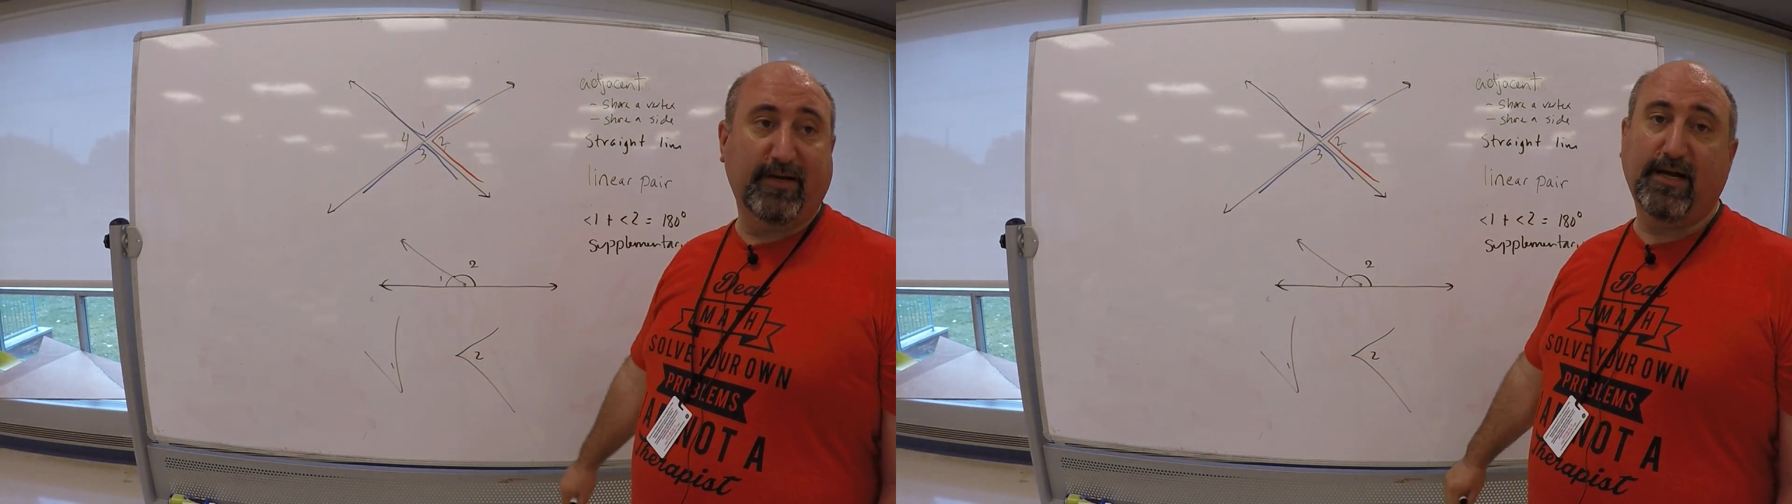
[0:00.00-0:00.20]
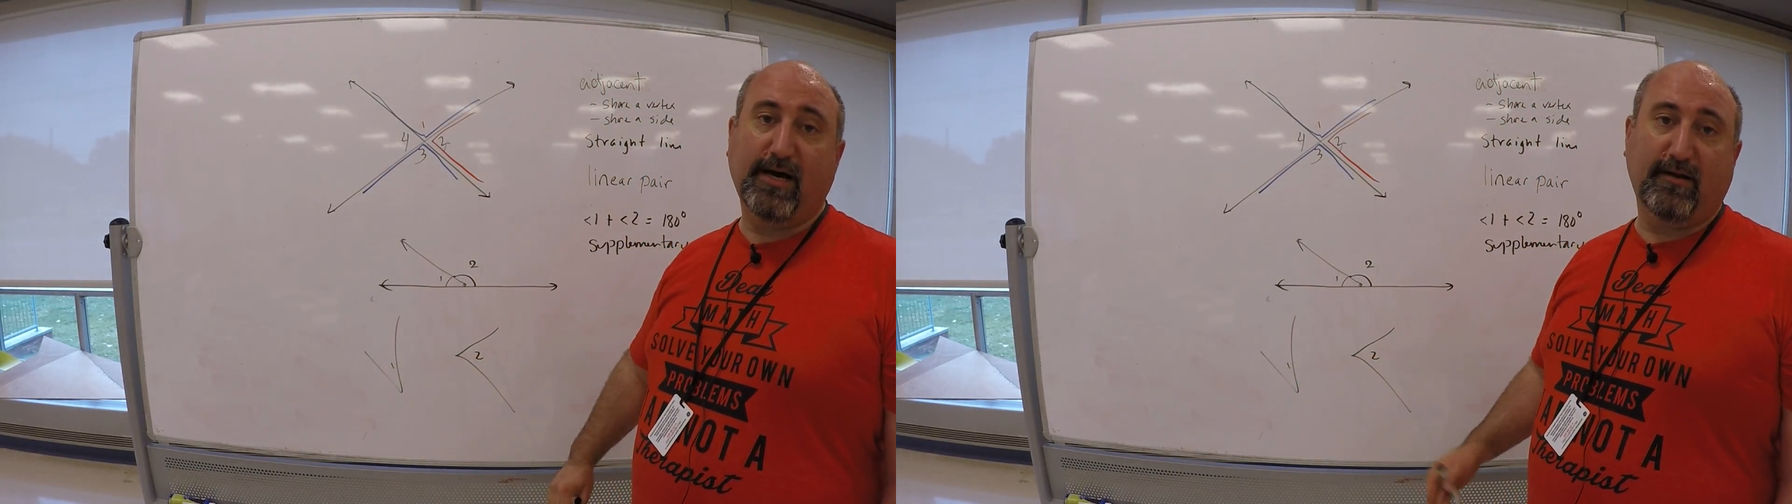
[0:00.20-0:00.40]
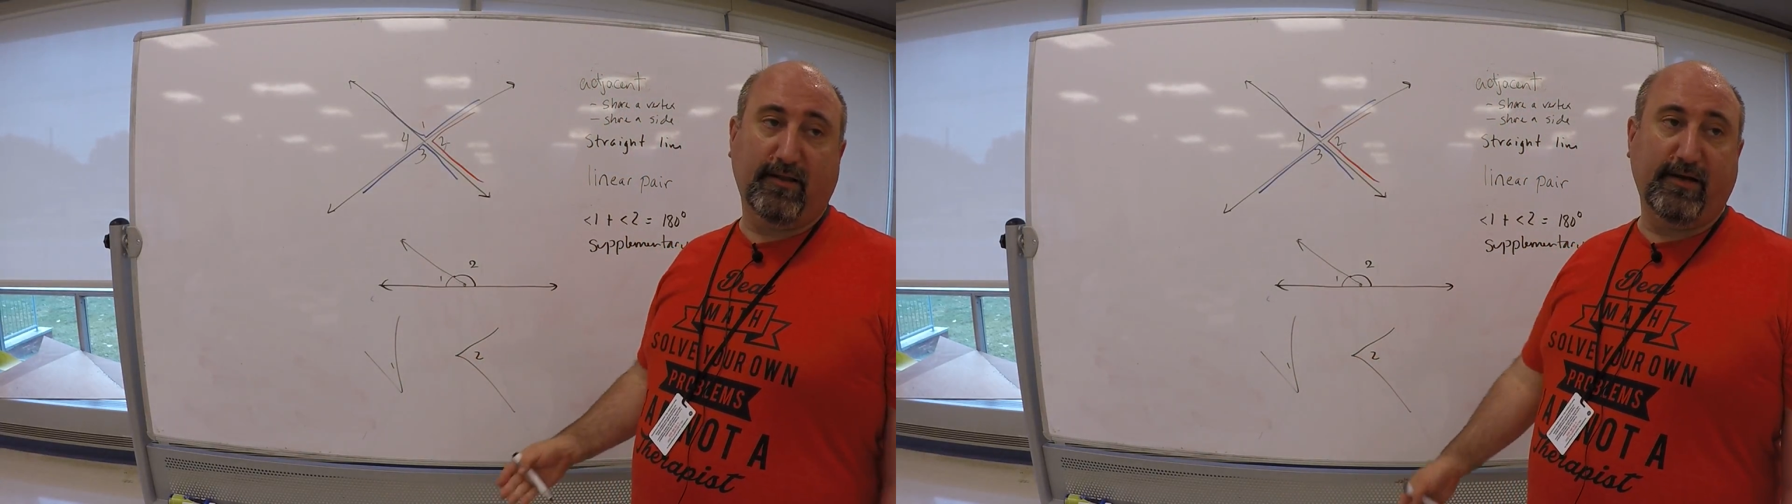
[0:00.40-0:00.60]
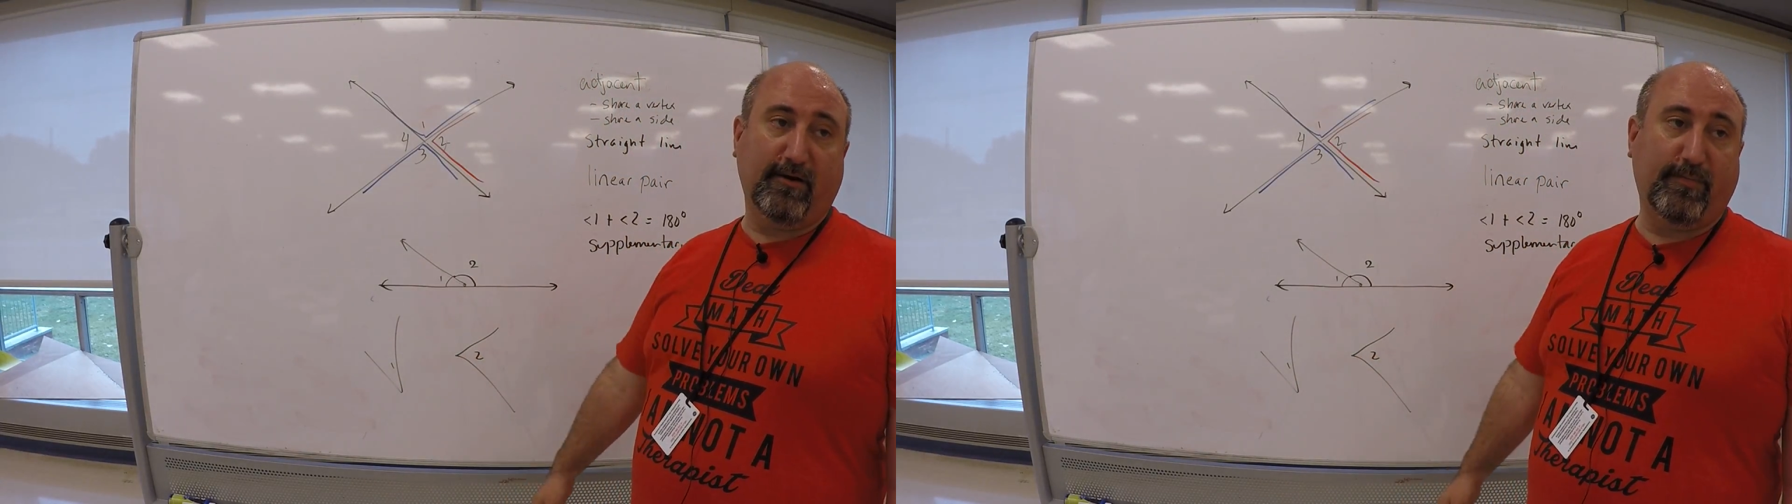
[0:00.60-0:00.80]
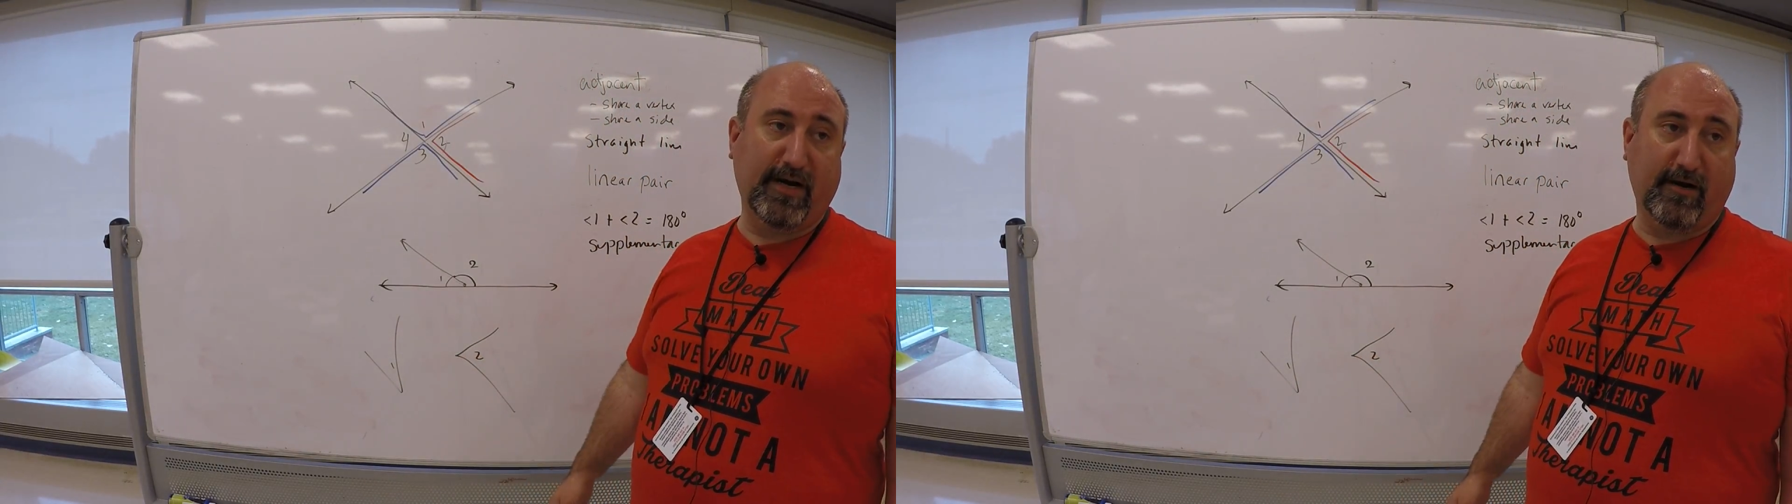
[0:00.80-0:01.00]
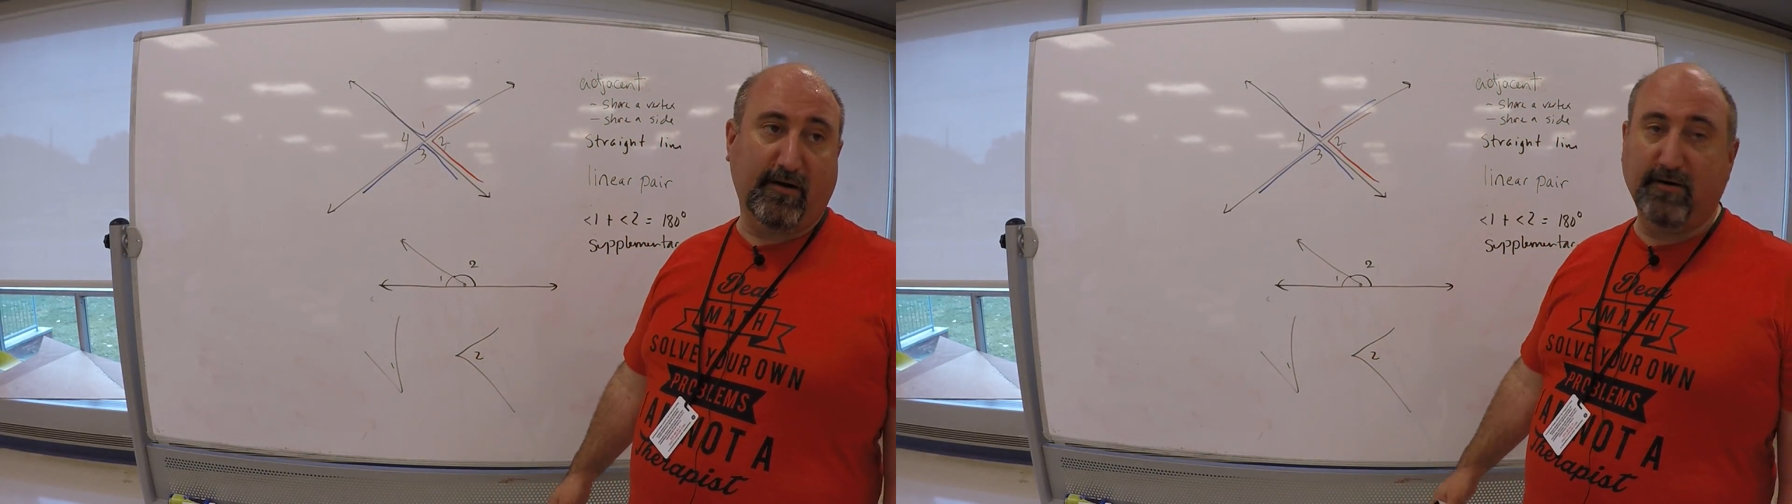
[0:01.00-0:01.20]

not a linear pair.